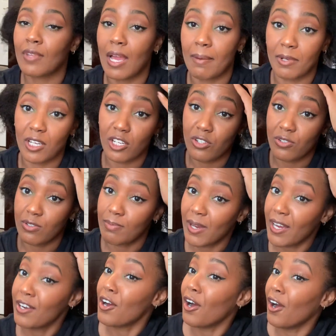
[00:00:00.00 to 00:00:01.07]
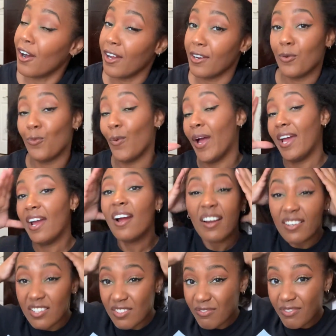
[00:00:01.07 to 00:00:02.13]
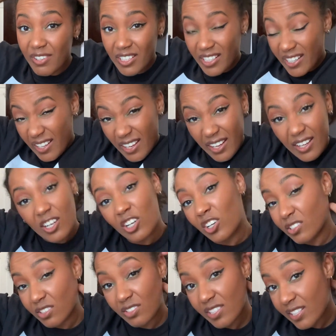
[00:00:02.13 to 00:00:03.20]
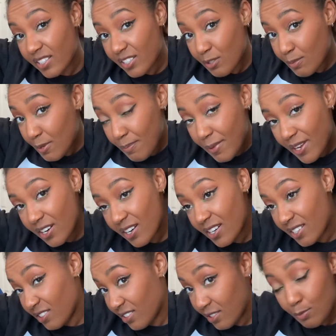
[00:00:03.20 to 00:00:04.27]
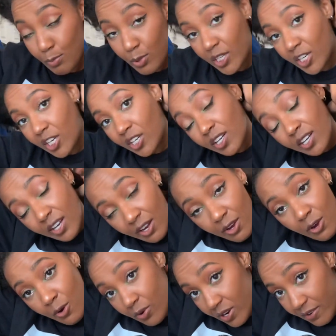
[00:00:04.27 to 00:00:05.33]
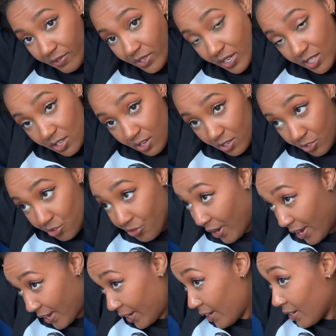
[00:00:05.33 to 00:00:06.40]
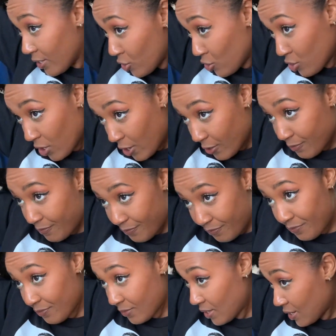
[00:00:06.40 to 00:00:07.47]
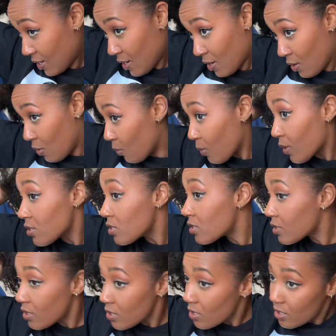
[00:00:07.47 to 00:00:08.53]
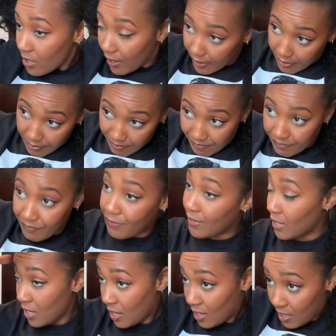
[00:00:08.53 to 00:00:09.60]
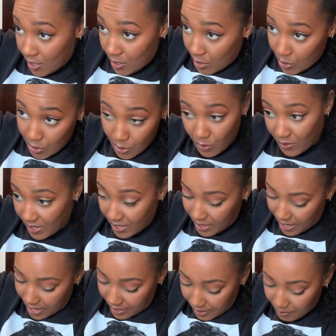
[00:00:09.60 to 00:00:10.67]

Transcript: I'm gonna use mine on wet hair. I just feel like it curls a little bit better and it looks prettier whenever it's all dry. So we're just gonna start doing that.